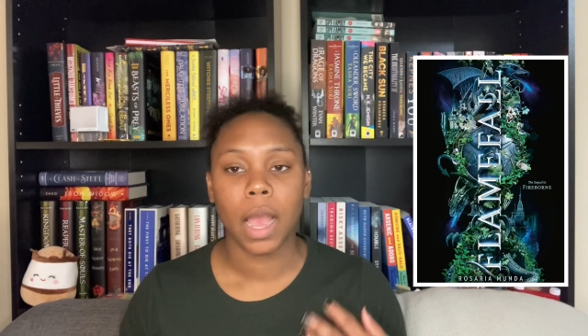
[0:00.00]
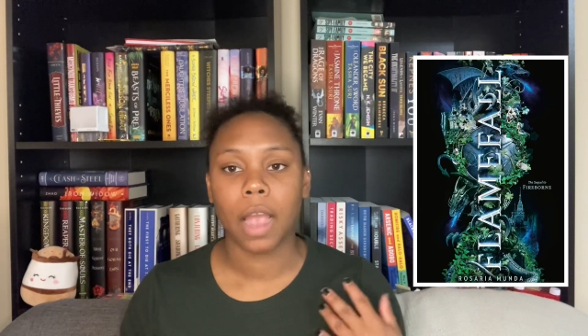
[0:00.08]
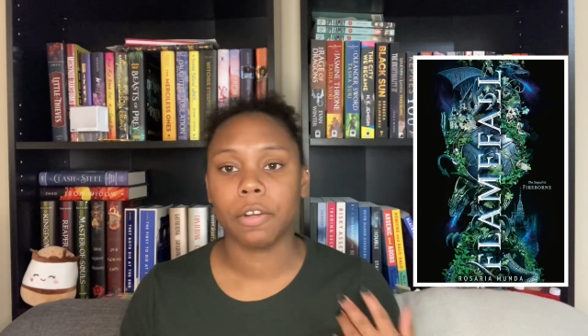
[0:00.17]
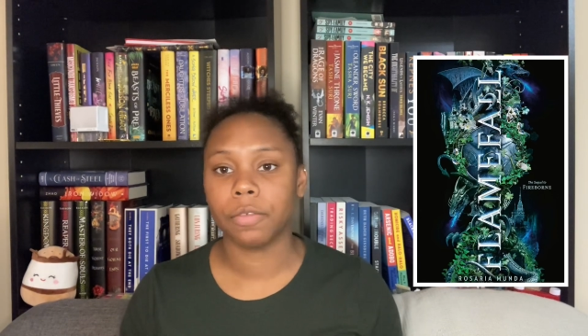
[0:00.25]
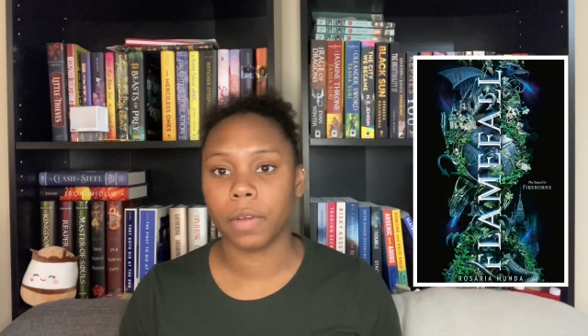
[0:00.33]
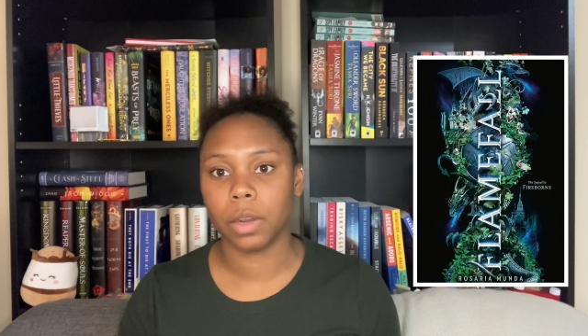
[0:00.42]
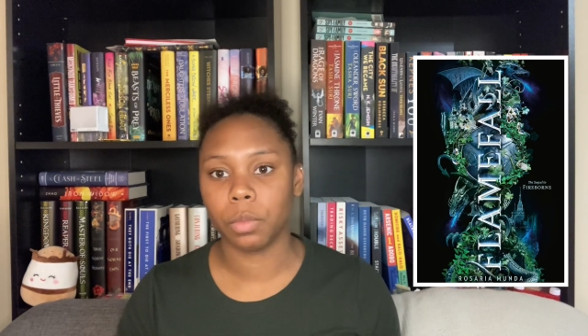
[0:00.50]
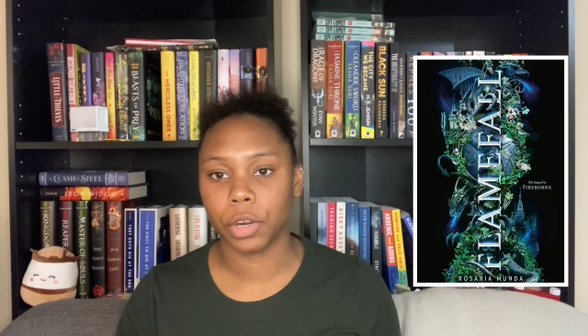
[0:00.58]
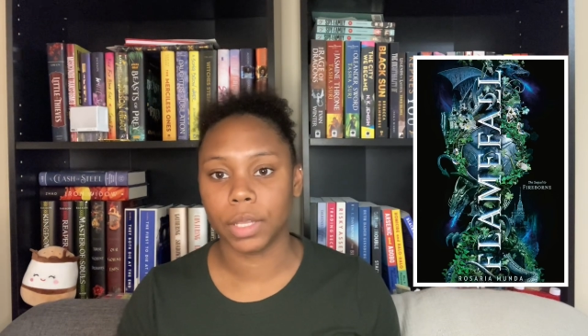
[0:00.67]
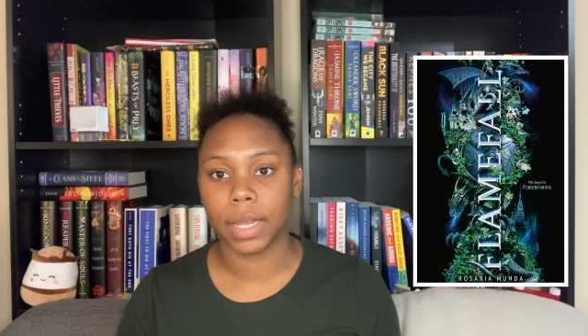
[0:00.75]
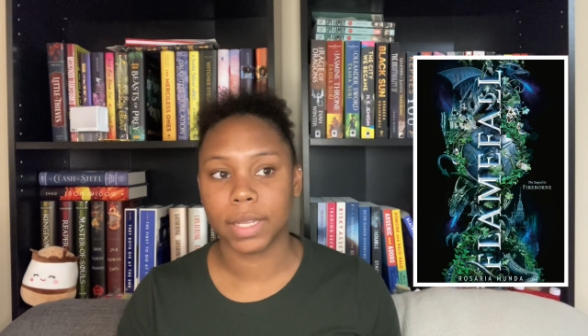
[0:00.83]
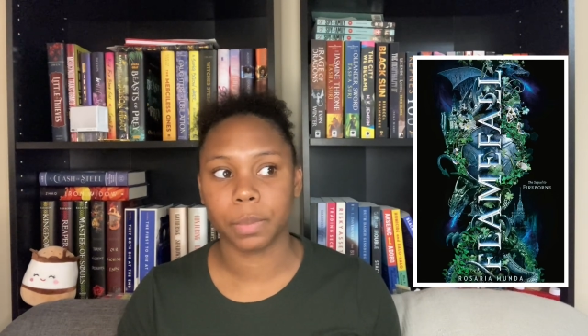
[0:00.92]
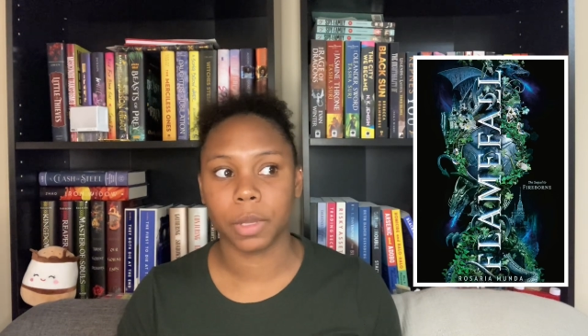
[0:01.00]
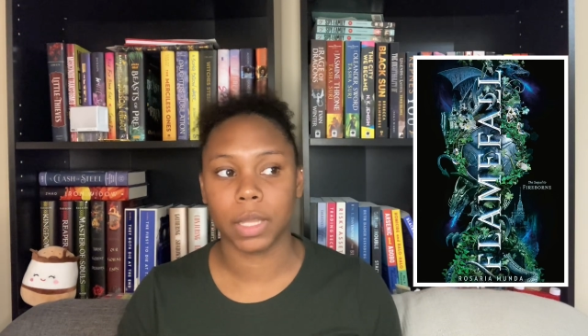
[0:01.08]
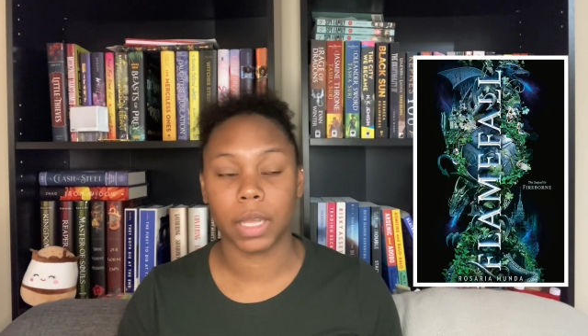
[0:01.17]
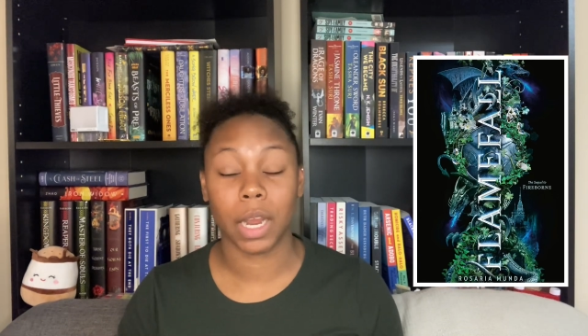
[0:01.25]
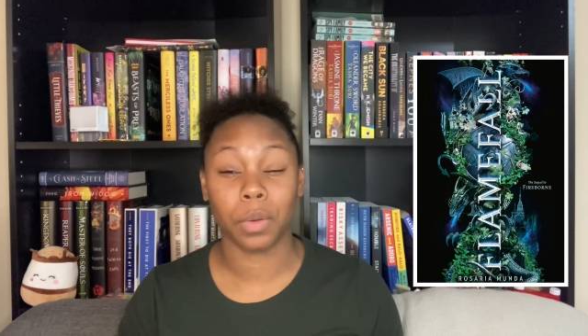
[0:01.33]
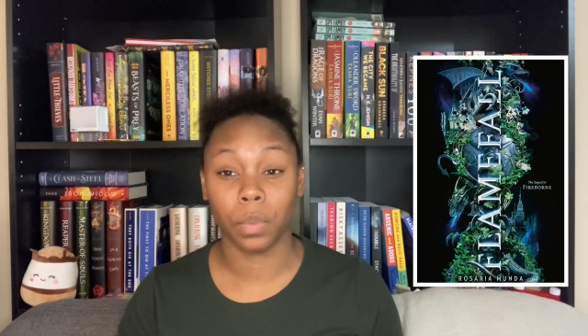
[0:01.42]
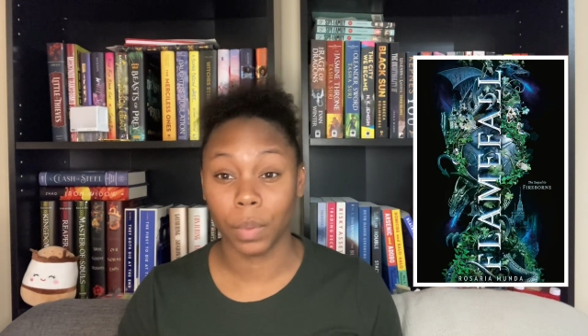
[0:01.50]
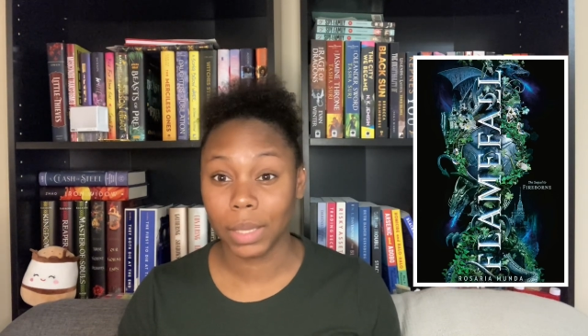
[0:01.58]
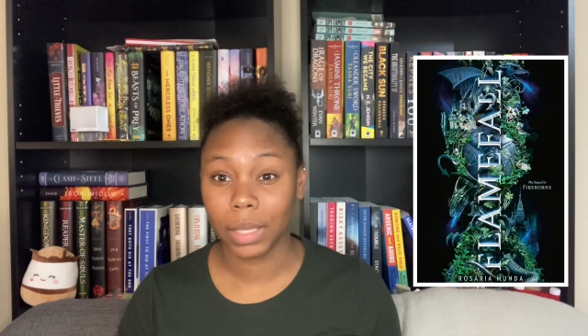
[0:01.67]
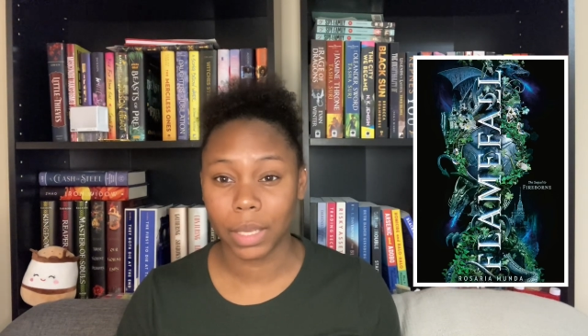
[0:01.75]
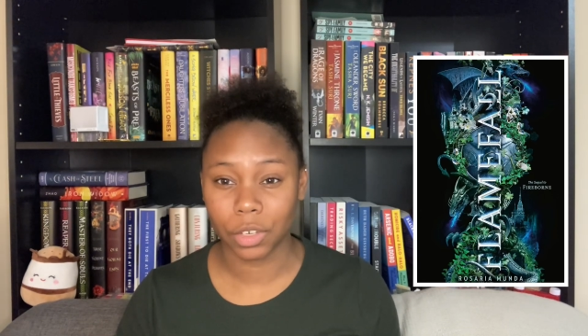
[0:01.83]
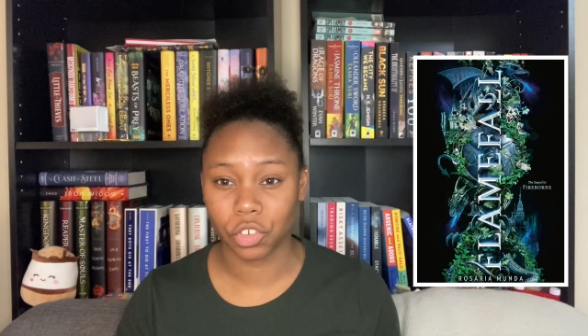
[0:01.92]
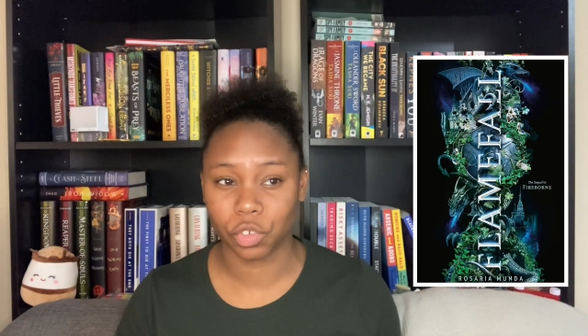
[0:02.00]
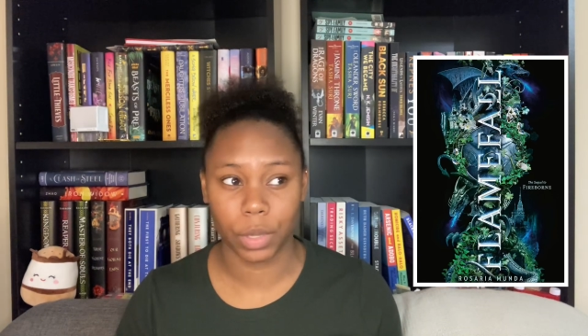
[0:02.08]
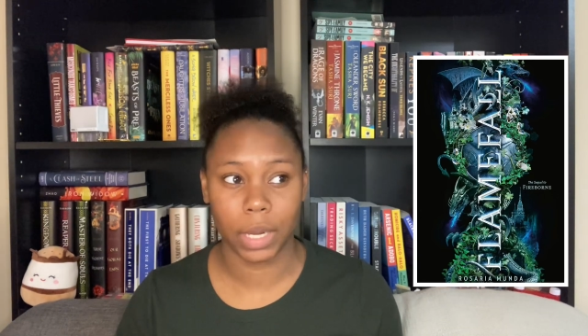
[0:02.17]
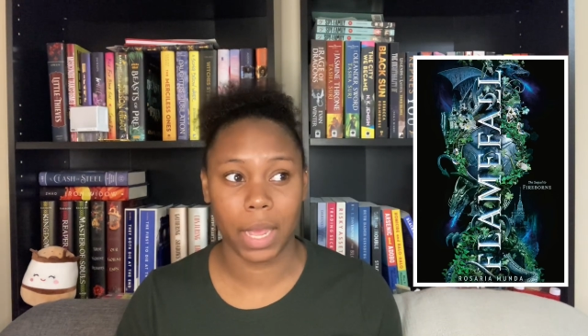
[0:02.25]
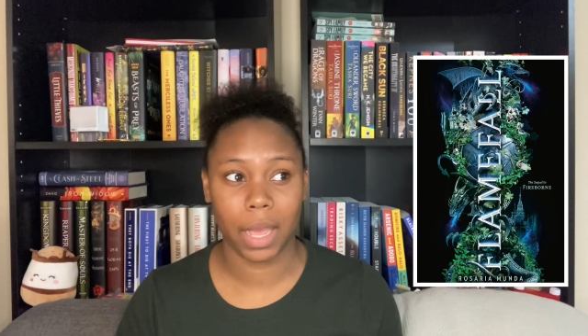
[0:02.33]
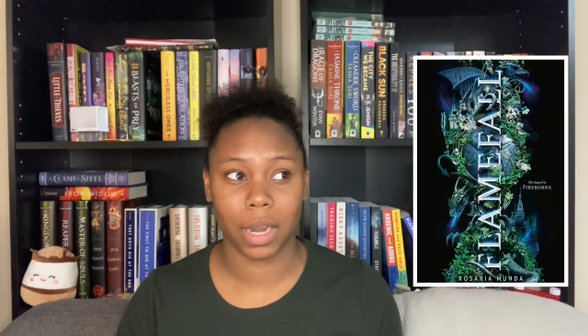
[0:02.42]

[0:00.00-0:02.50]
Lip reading: I read Fireborn last month and I really enjoyed it,